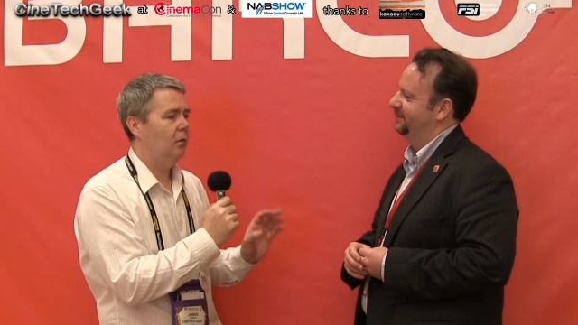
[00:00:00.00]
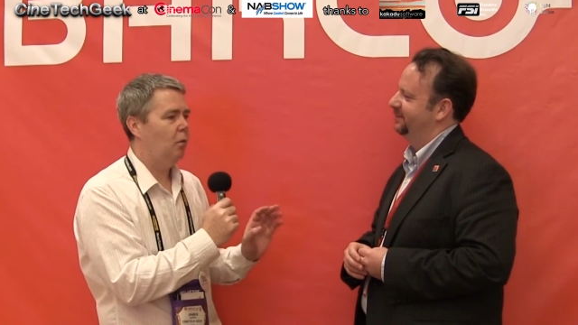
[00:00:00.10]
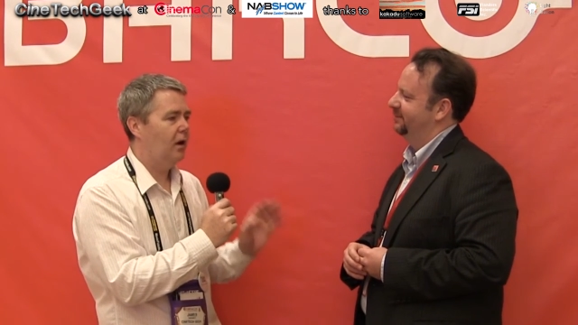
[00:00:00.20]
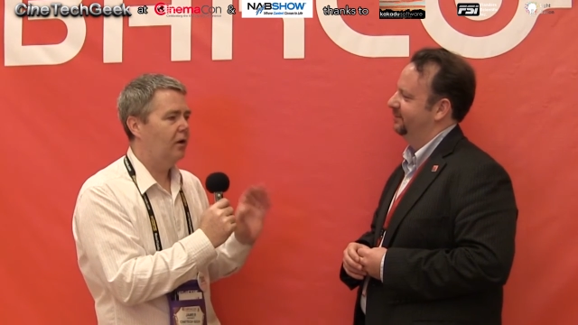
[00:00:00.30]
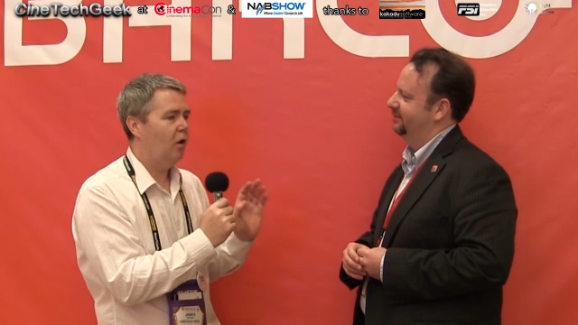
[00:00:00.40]

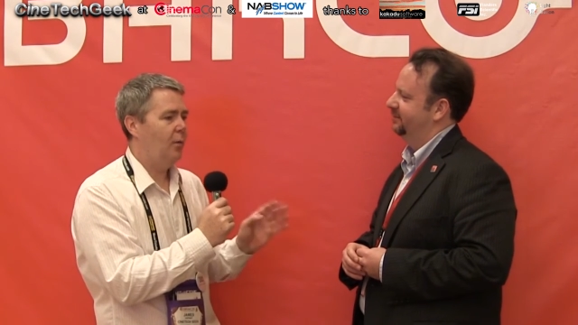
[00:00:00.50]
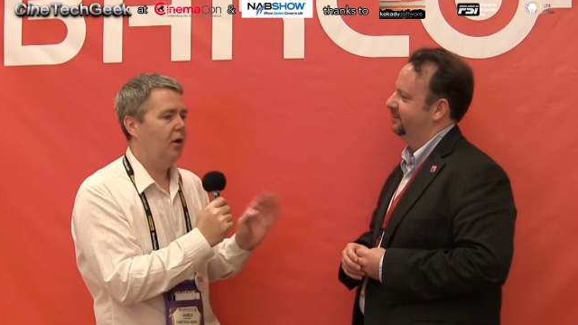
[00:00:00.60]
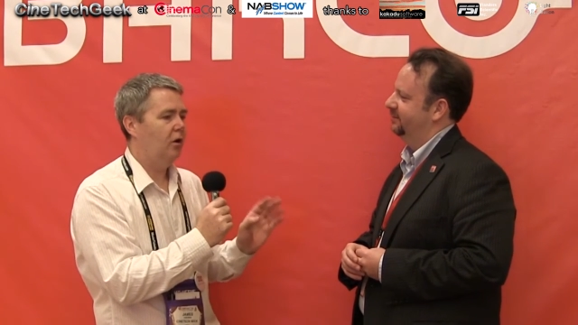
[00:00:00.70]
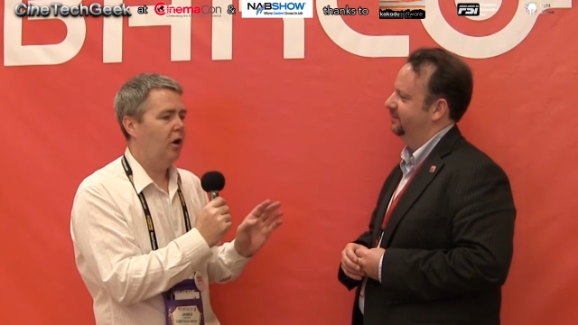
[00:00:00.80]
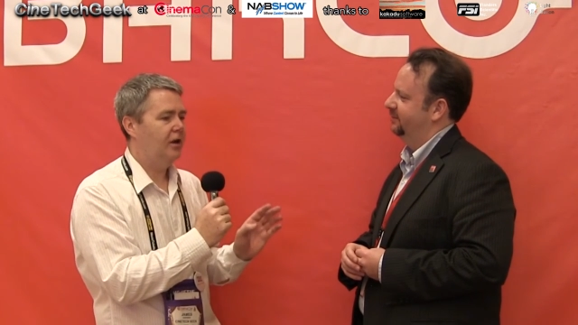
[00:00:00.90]
Speaker 1: One comment I'd
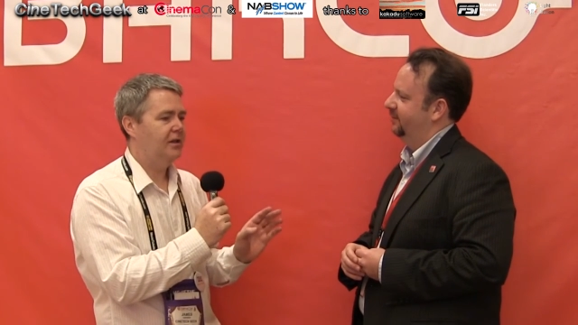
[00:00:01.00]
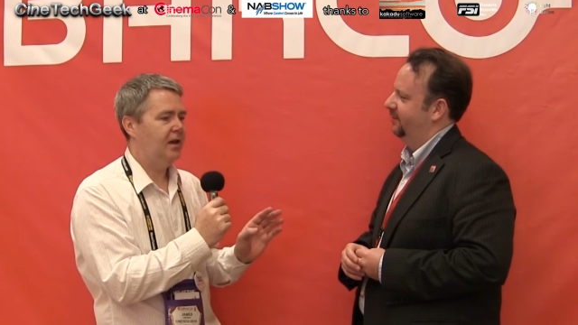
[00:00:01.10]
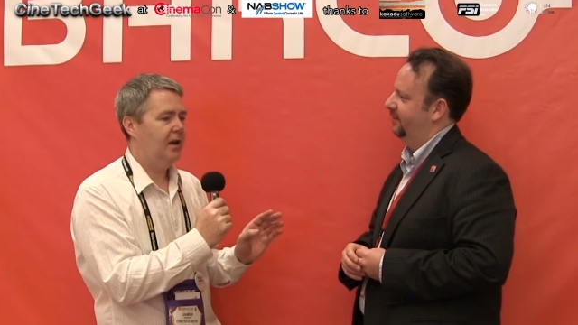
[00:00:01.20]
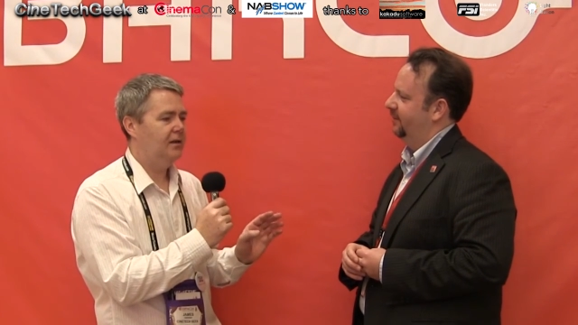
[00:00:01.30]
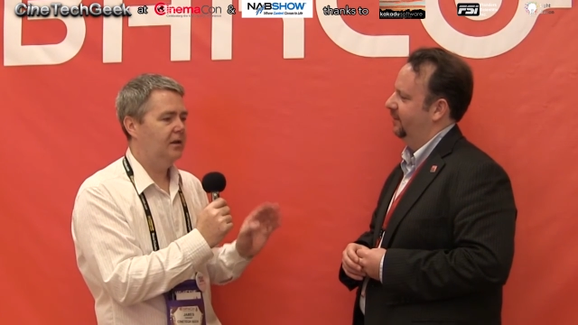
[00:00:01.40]
like to say
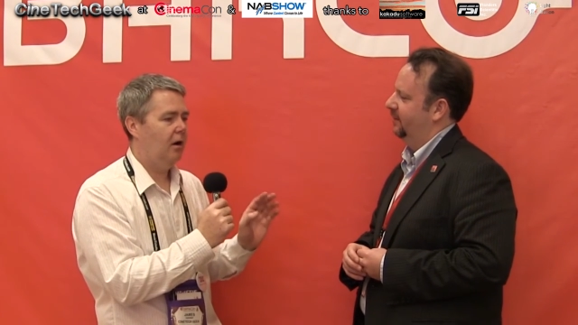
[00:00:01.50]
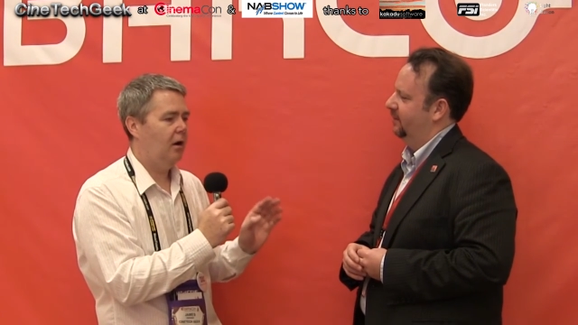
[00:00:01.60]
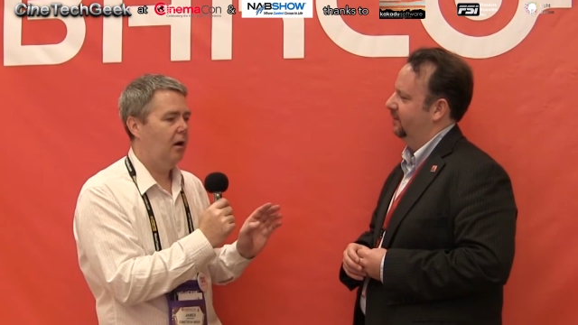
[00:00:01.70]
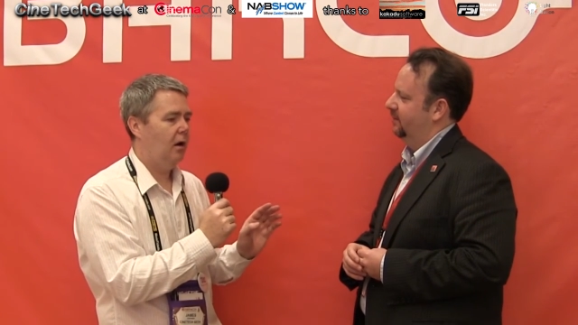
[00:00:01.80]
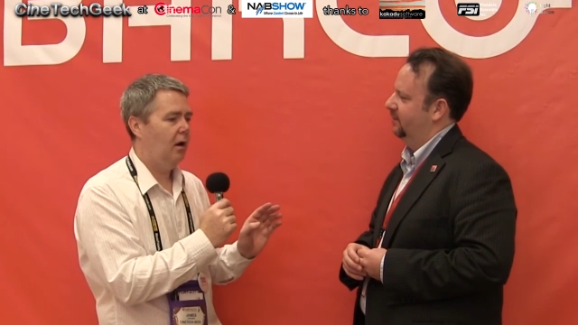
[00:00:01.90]
is that I,
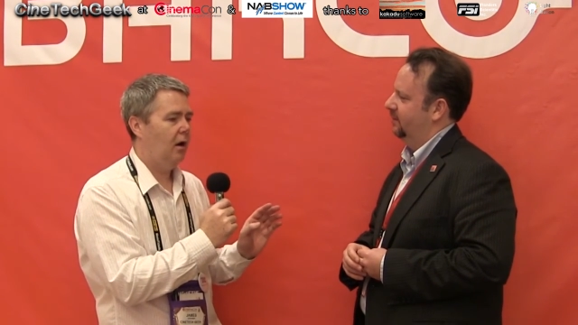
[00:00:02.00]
